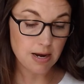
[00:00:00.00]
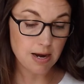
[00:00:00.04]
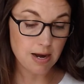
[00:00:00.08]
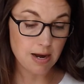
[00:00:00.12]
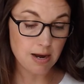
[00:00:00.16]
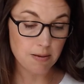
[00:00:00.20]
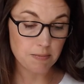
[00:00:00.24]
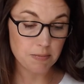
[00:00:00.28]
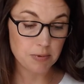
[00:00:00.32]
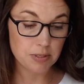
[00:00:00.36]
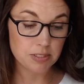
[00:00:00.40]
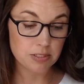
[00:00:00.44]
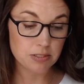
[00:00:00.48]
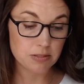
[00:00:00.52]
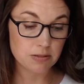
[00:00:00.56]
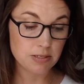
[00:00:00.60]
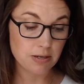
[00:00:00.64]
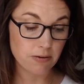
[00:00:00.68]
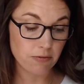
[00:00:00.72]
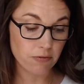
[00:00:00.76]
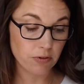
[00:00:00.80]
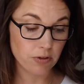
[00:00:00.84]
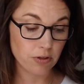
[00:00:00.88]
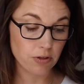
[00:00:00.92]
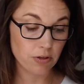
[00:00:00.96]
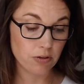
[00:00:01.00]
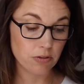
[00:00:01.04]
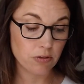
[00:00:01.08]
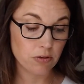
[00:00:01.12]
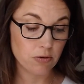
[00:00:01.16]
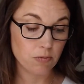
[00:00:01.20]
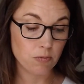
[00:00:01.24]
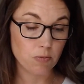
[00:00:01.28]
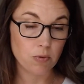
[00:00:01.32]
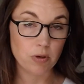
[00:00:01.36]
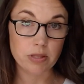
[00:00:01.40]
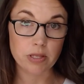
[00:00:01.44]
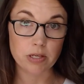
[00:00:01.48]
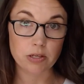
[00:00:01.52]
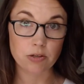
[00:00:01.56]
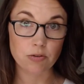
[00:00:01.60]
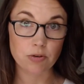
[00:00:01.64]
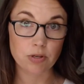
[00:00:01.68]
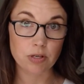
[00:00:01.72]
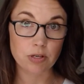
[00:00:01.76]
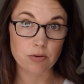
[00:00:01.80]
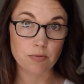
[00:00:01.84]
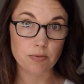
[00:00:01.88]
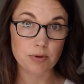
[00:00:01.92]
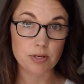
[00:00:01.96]
It's definitely the one that you
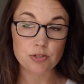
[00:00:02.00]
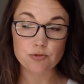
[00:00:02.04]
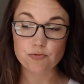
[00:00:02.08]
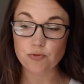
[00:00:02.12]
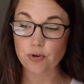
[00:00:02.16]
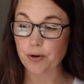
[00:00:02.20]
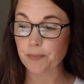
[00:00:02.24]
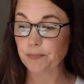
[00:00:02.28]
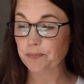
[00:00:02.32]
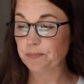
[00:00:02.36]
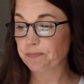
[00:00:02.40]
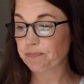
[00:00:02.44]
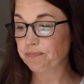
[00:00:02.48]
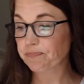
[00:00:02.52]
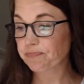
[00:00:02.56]
need to reach for.